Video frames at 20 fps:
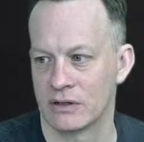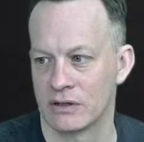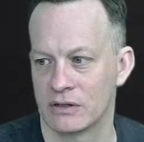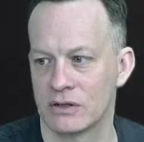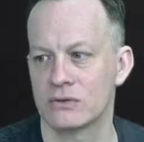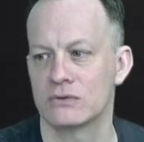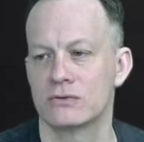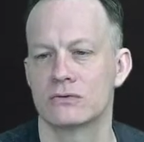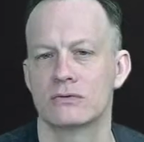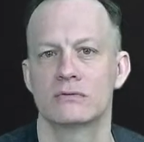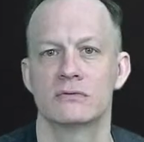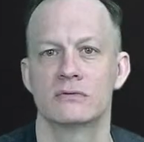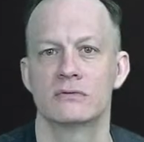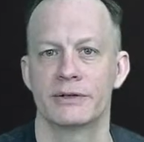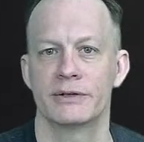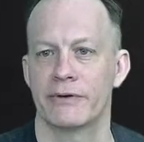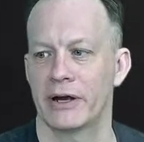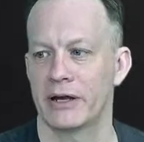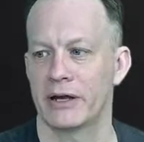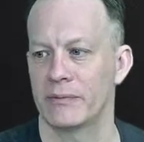Oh,
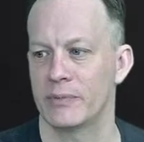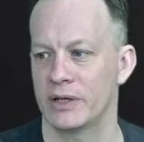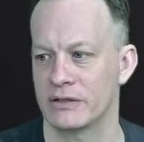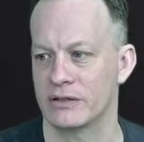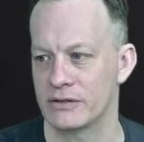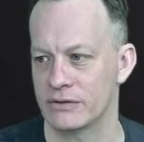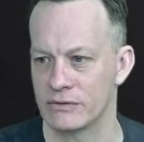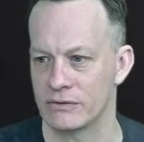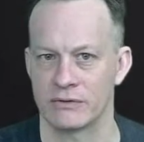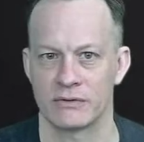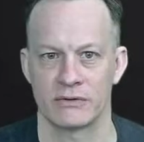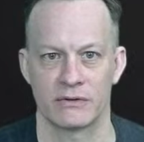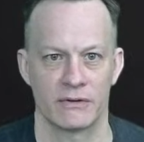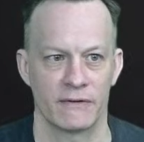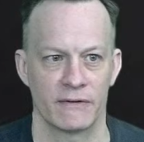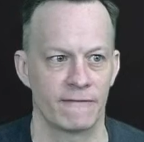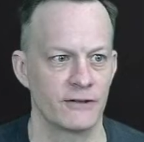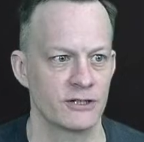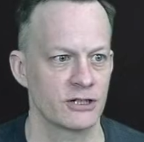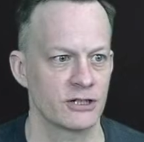Irene beat you.
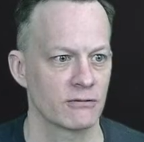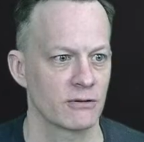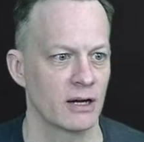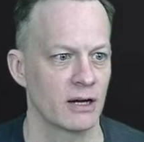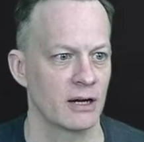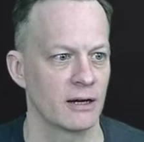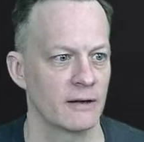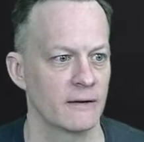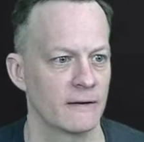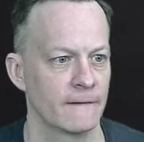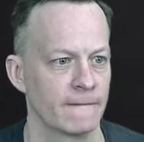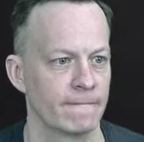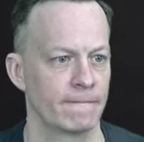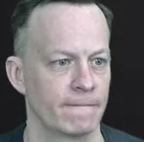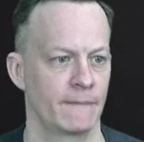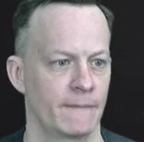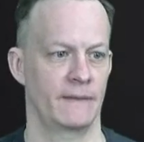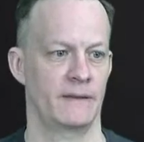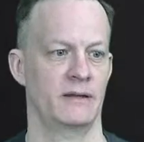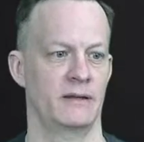Fishing rod.
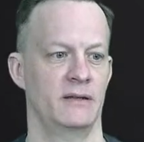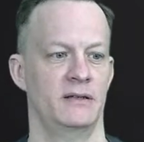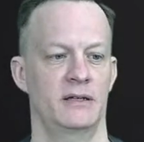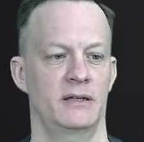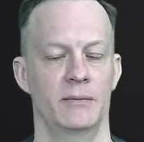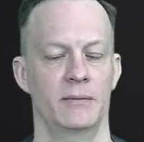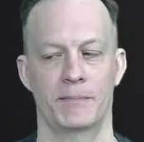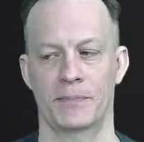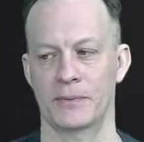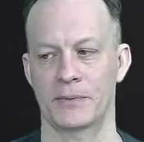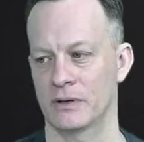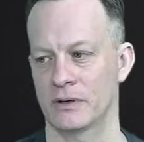Yep.